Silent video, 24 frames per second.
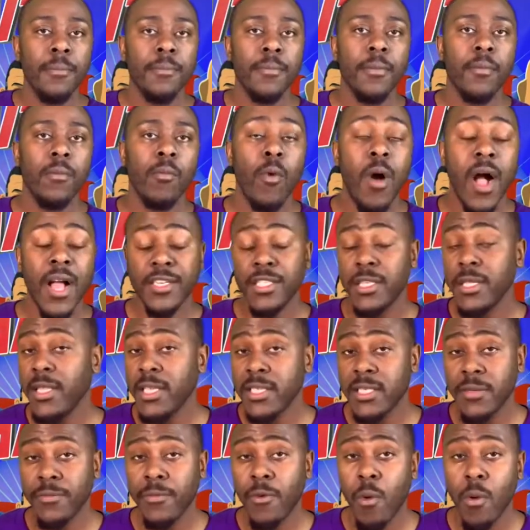watching
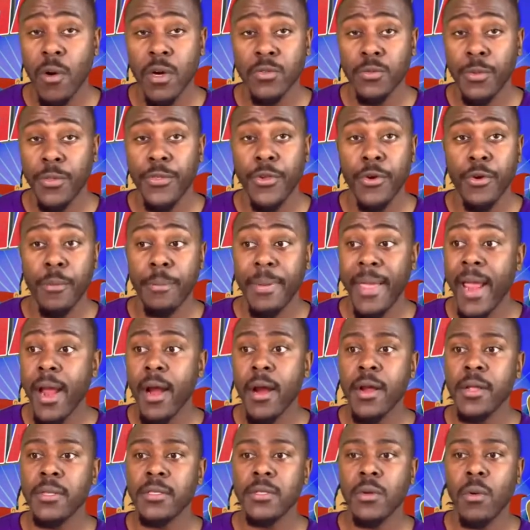this, of course, with your
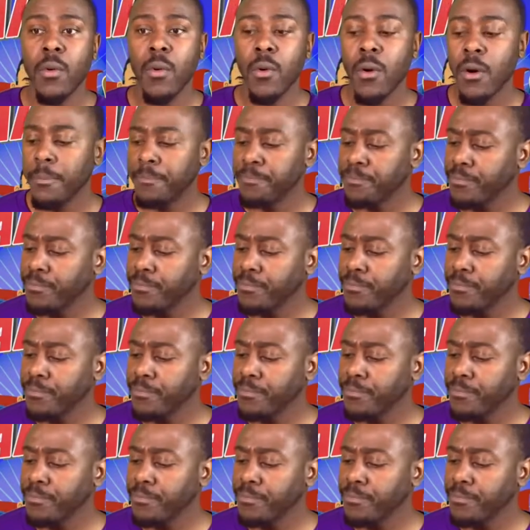parents or